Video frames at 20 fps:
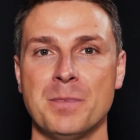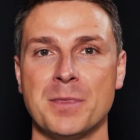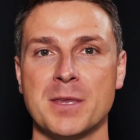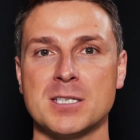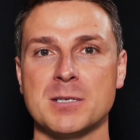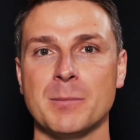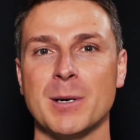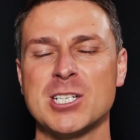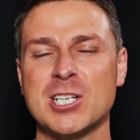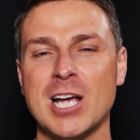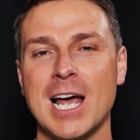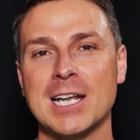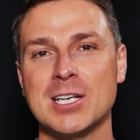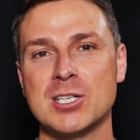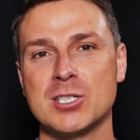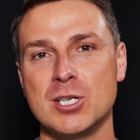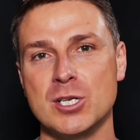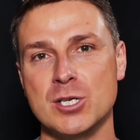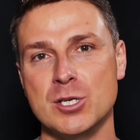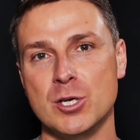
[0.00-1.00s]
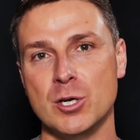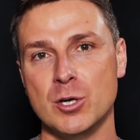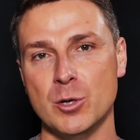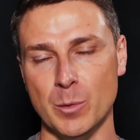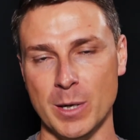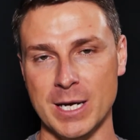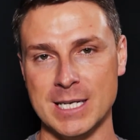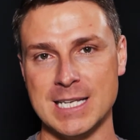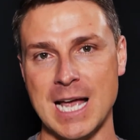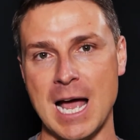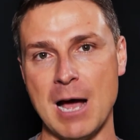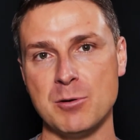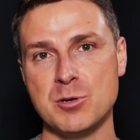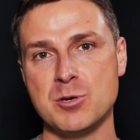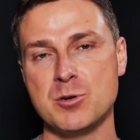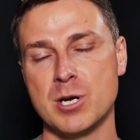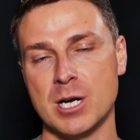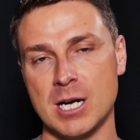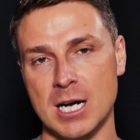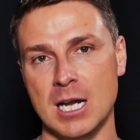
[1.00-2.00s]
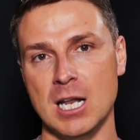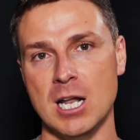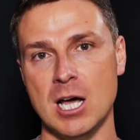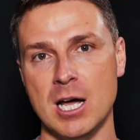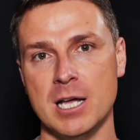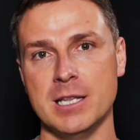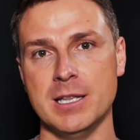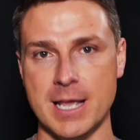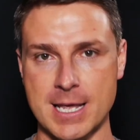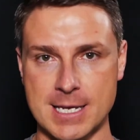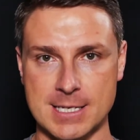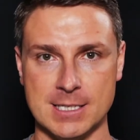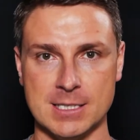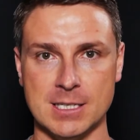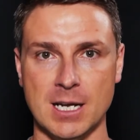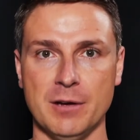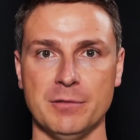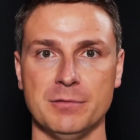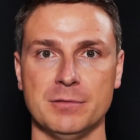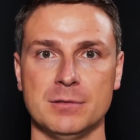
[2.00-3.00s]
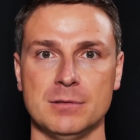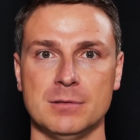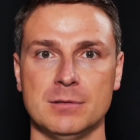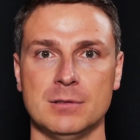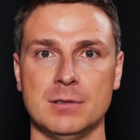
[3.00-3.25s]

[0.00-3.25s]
So my challenge to you is, how are you going to learn this stuff?